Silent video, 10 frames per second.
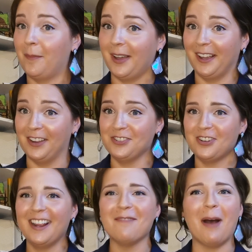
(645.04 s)
not my
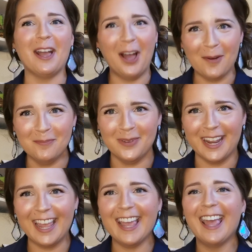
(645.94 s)
country, my
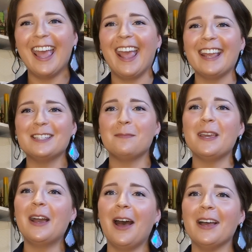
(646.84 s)
company is
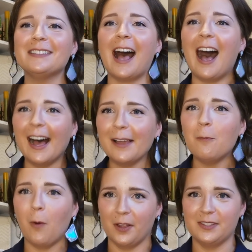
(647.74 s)
because I
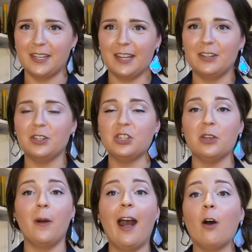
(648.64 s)
wanted
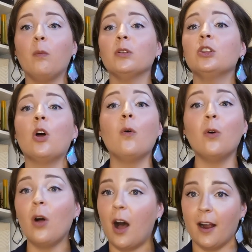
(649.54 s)
to help
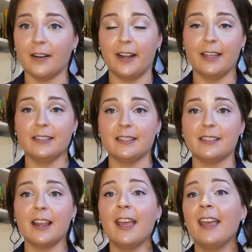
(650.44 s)
local
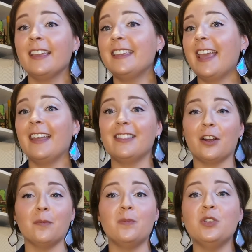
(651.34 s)
artists get
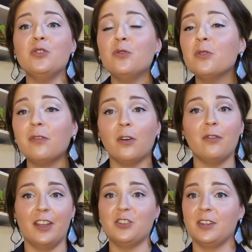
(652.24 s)
their beautiful
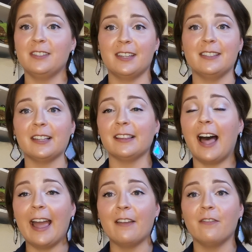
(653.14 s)
visions into
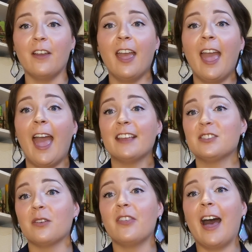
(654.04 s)
life
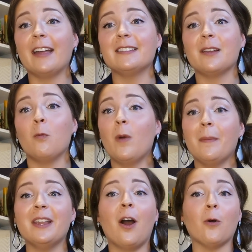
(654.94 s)
so that
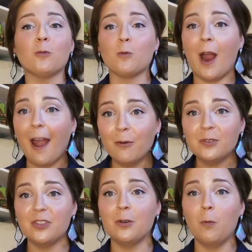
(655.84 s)
women
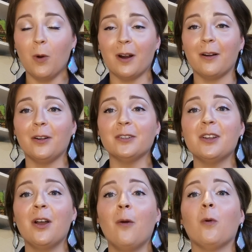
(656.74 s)
around the world
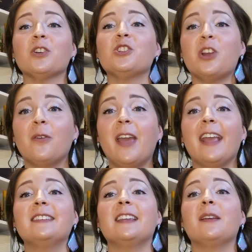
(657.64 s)
were
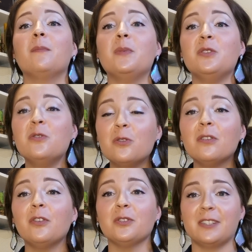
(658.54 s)
showcasing
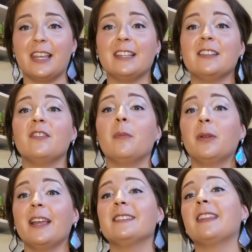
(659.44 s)
beautiful scenes of the
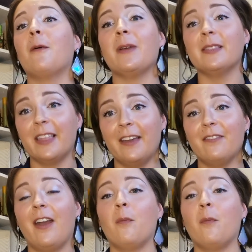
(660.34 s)
place that we live